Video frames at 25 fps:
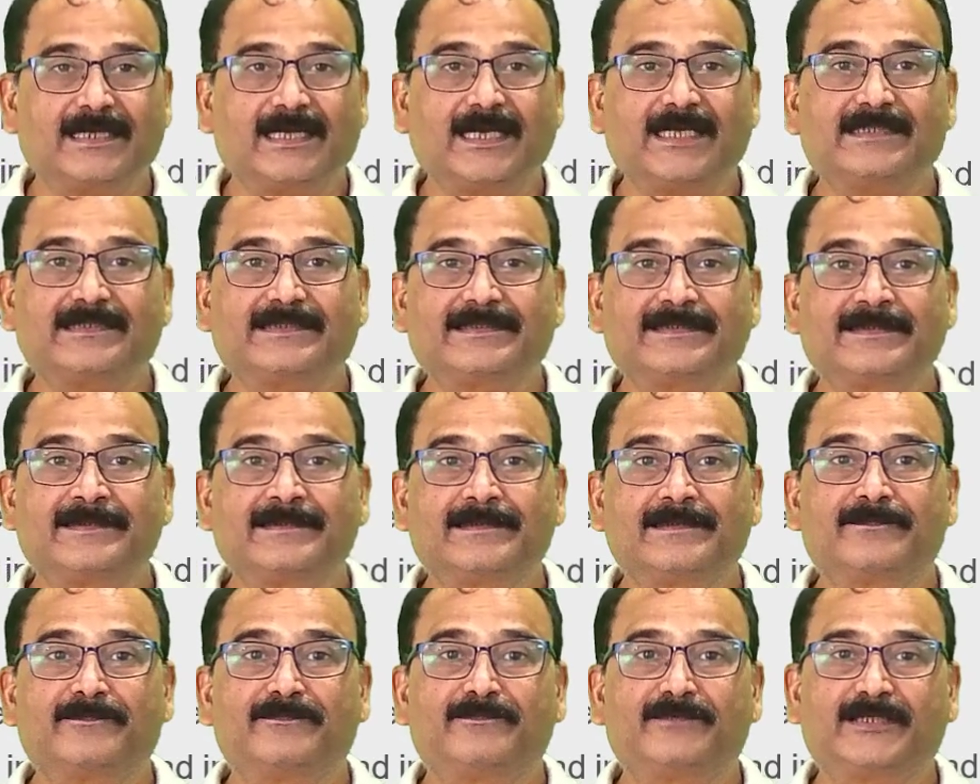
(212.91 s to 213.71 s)
I think
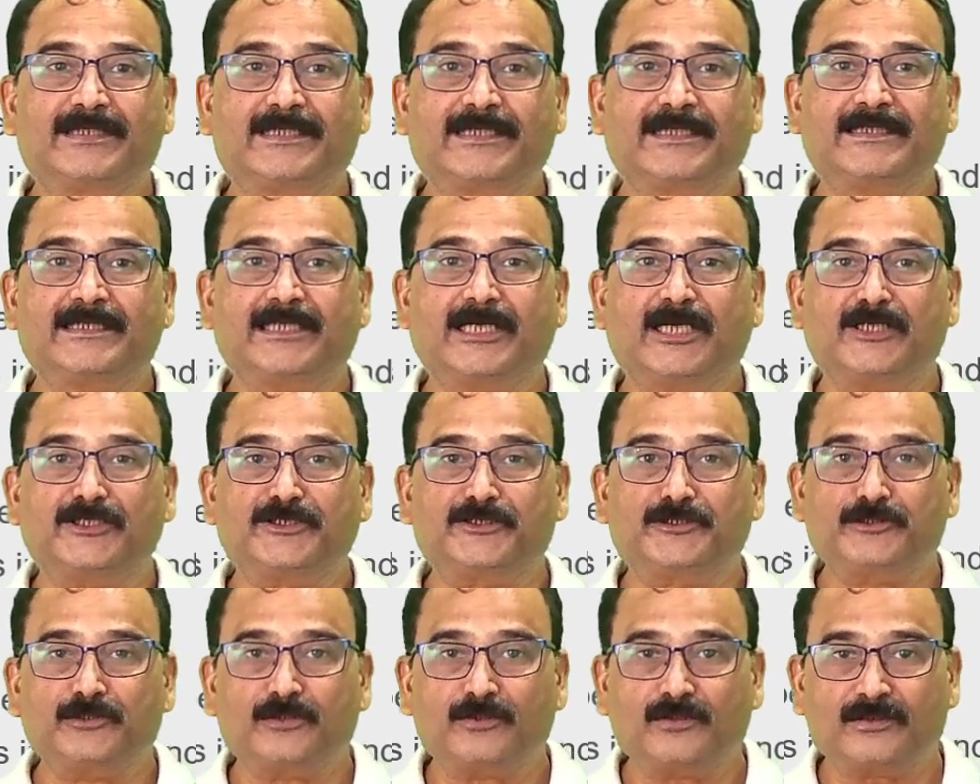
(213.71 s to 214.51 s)
we can
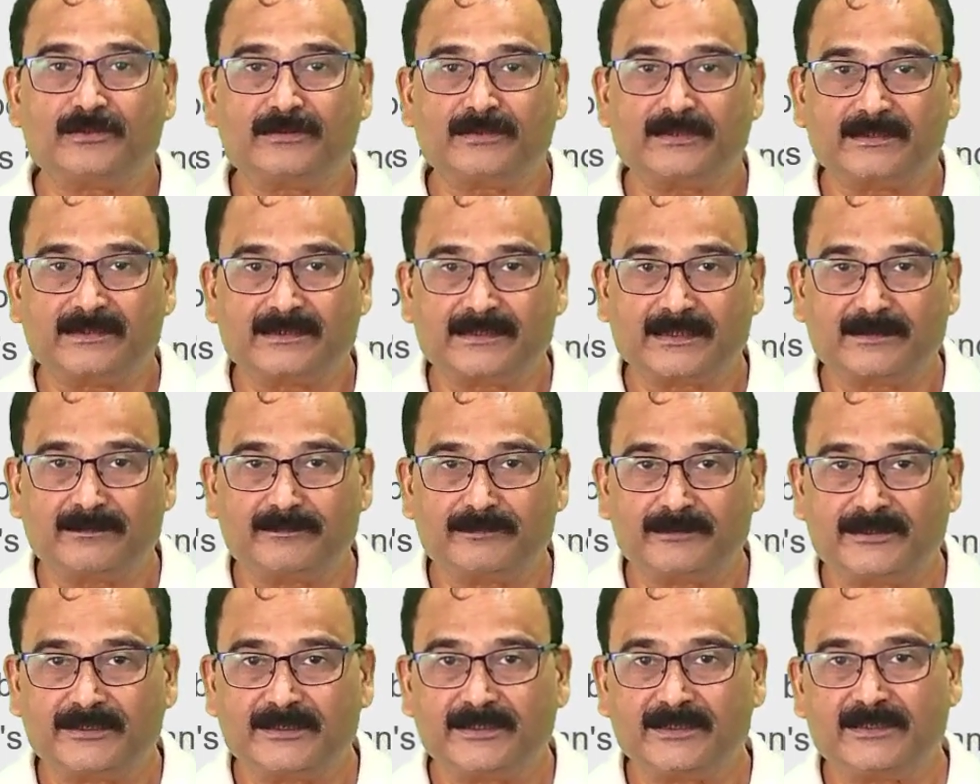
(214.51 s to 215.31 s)
assure the
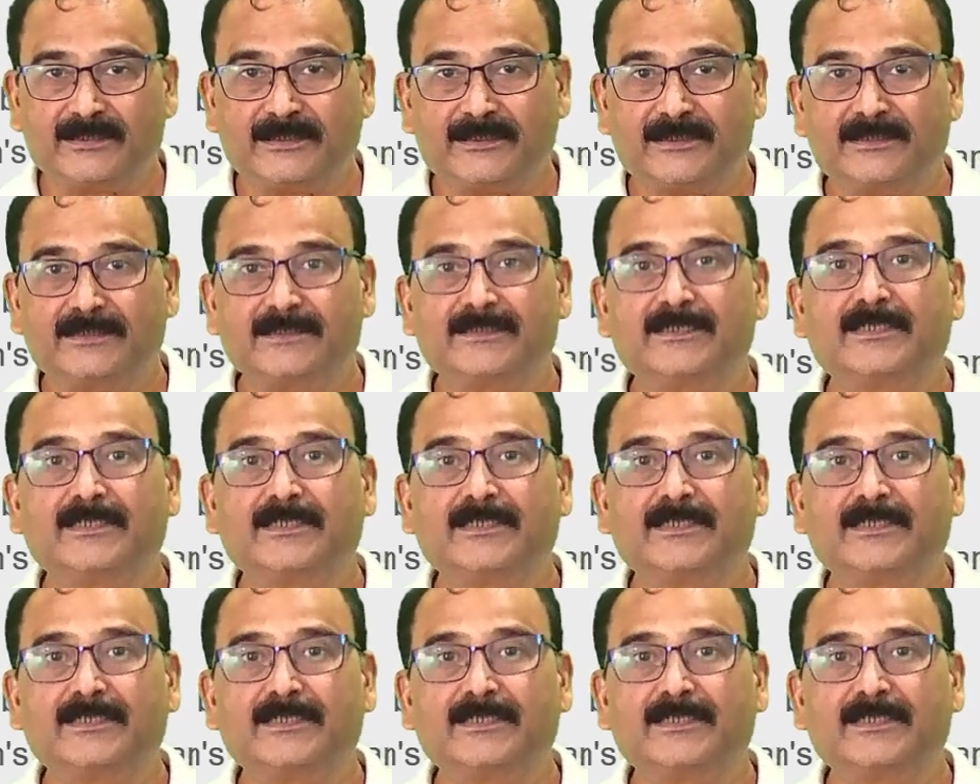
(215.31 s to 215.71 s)
services